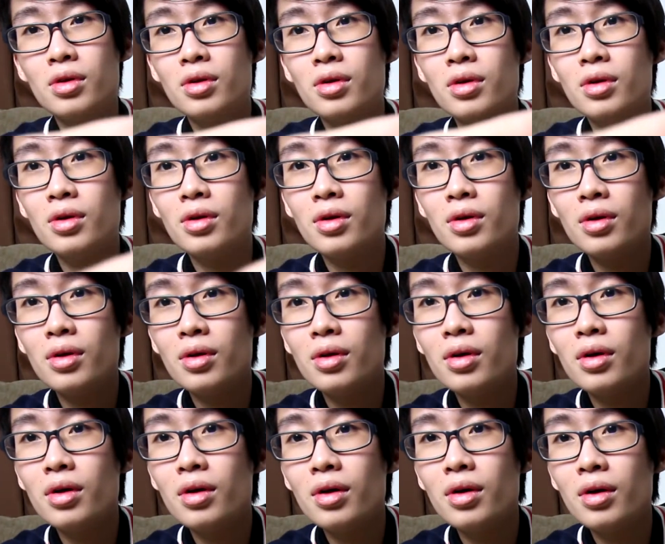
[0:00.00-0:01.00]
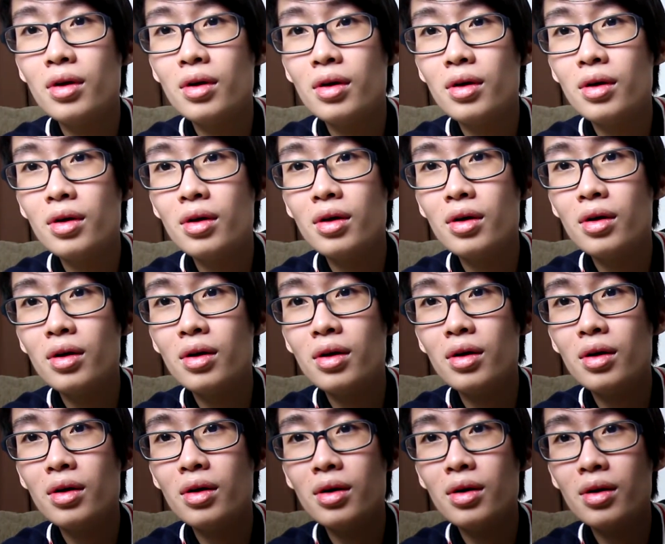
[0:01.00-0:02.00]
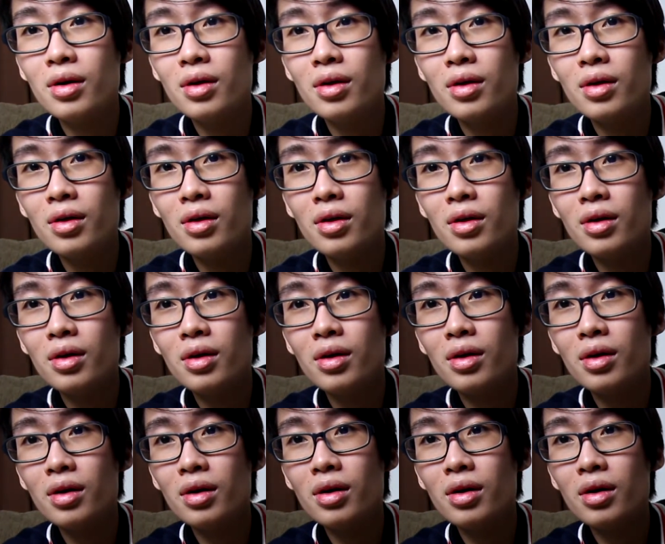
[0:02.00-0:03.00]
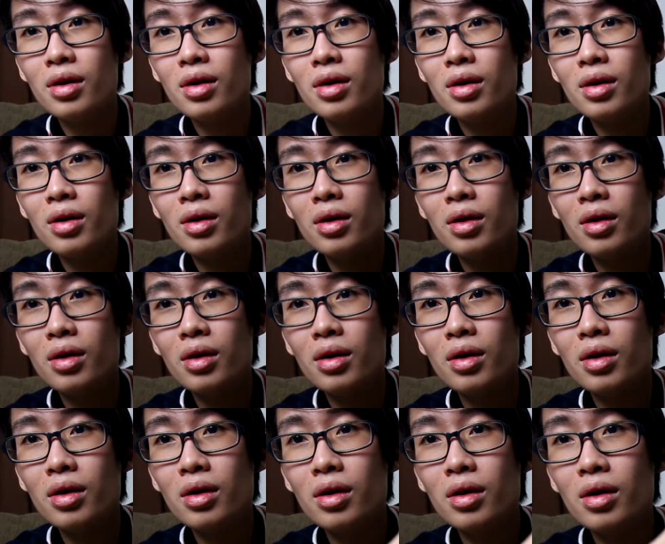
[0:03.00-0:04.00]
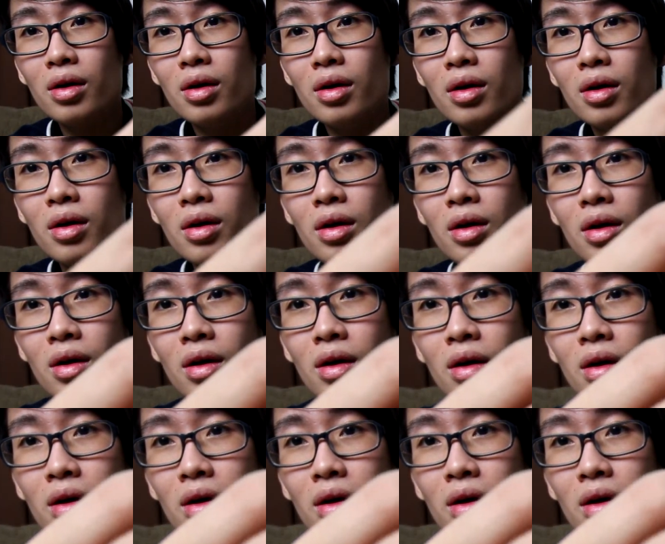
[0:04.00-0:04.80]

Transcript: [no speech]